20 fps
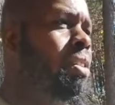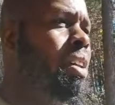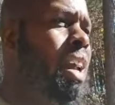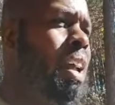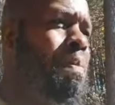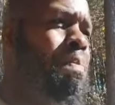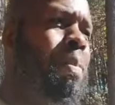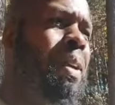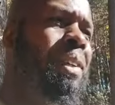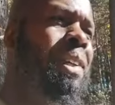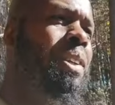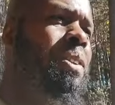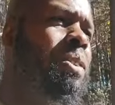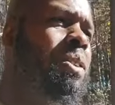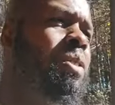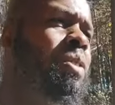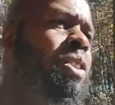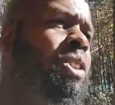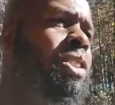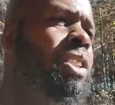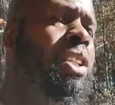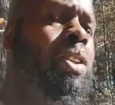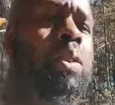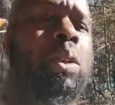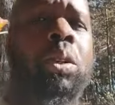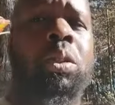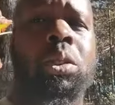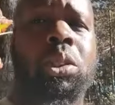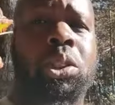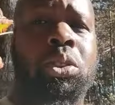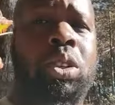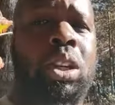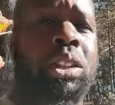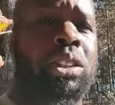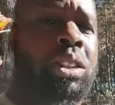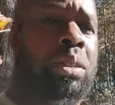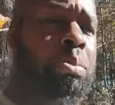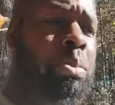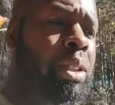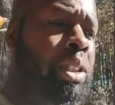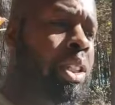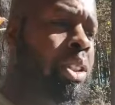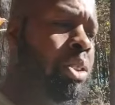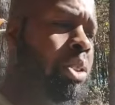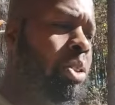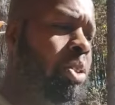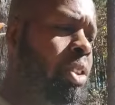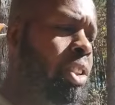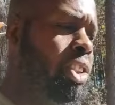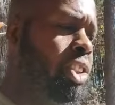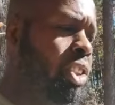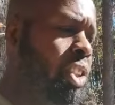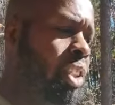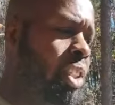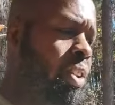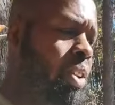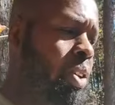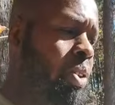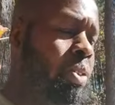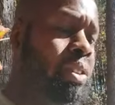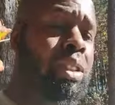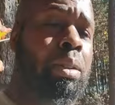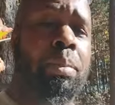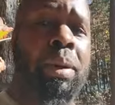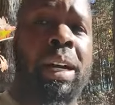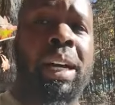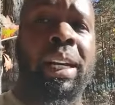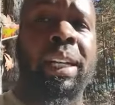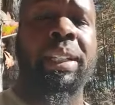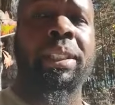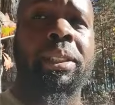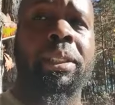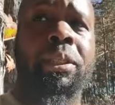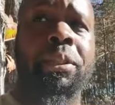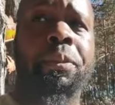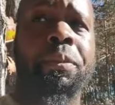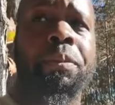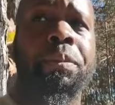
And many do this to their own destruction. Many do this to their own demise.